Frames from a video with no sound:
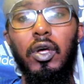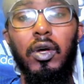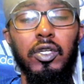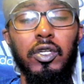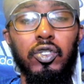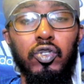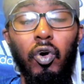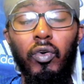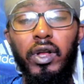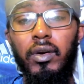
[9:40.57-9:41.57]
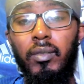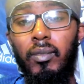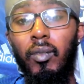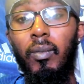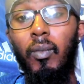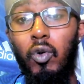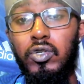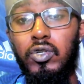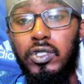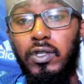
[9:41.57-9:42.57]
Scoring most
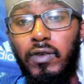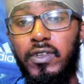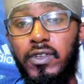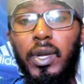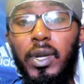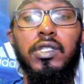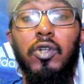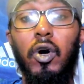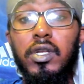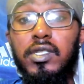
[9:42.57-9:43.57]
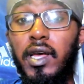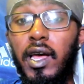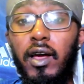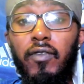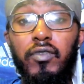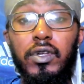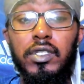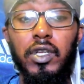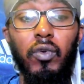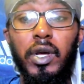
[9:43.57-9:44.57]
of his big chances. Can't say every
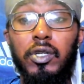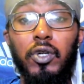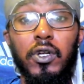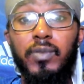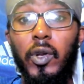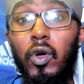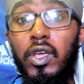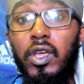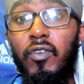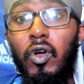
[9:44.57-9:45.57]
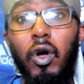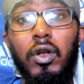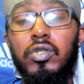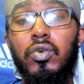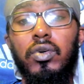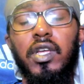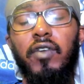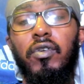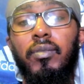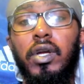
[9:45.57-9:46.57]
single big chance, but not even Haaland scores every
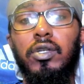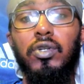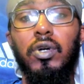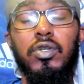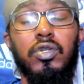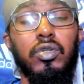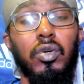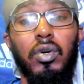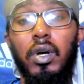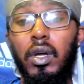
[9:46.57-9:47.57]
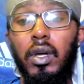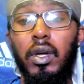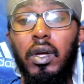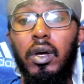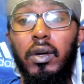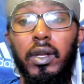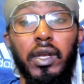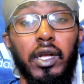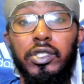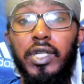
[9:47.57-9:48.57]
big chance. So,
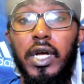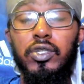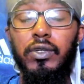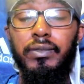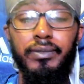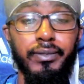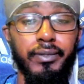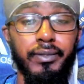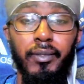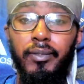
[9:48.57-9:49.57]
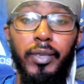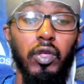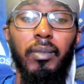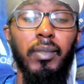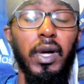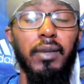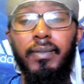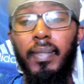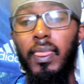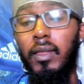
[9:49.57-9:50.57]
Nicolas Jackson, big you up, man.
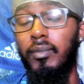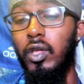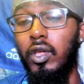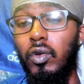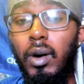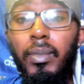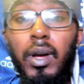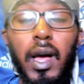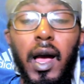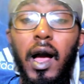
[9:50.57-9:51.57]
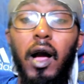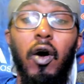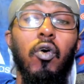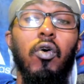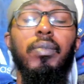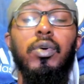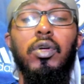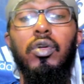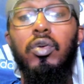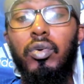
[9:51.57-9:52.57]
Big you up. I hope
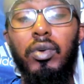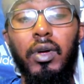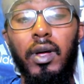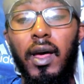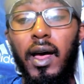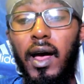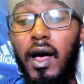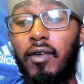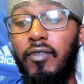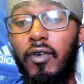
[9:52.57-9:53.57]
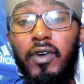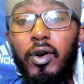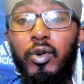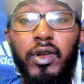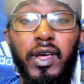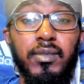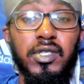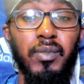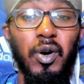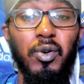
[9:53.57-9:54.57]
you have a very good game
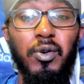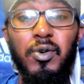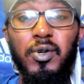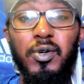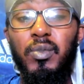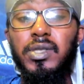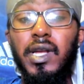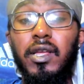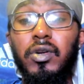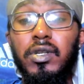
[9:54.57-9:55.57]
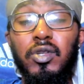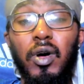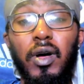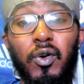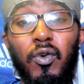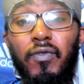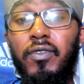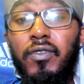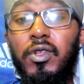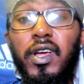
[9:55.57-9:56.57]
tomorrow because you're most likely going to start, and hopefully you
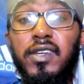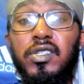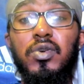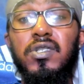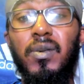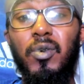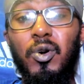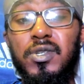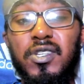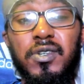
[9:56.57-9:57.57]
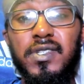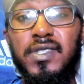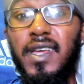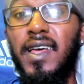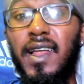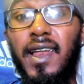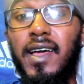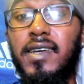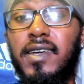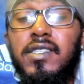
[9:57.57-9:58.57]
can score some goals because, like I
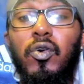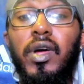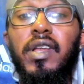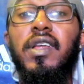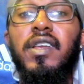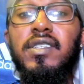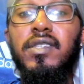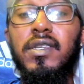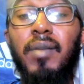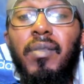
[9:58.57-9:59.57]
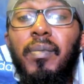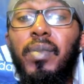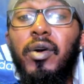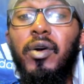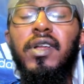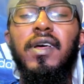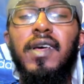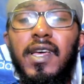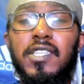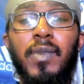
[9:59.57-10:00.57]
said already, in this December period,
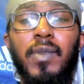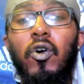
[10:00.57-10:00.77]
it's make or